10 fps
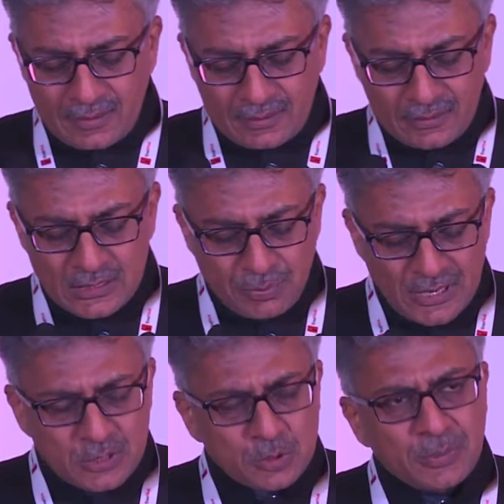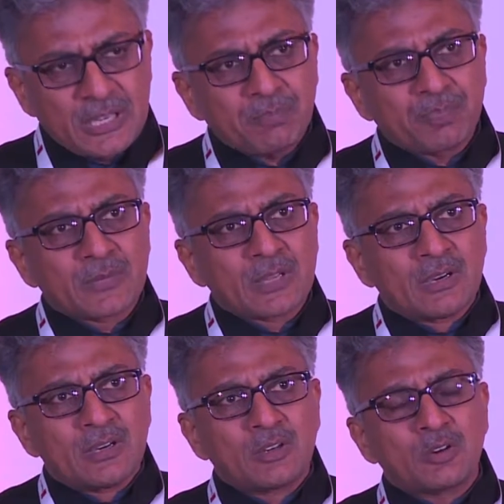This brings to me
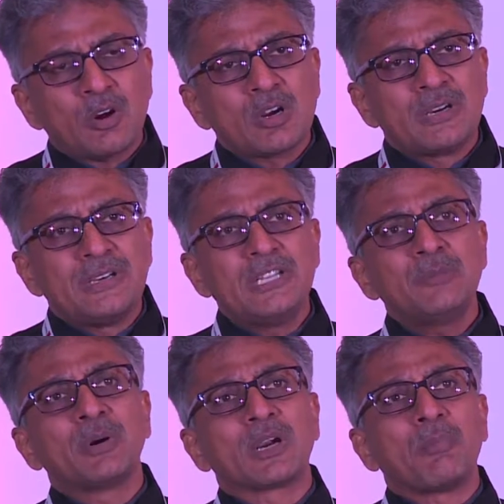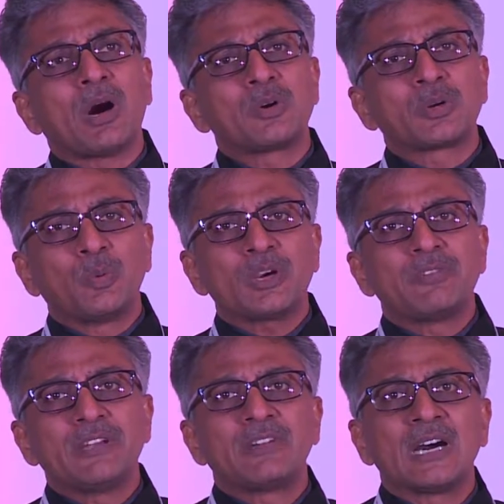to talk deeper about what we
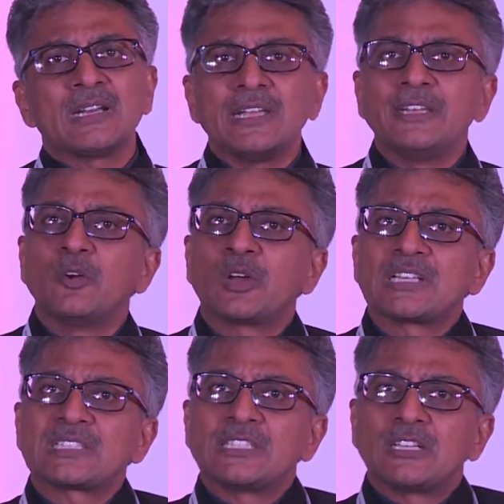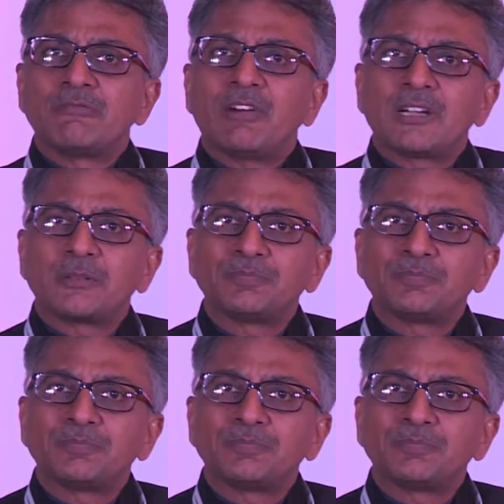have done in YourNest Angel Fund.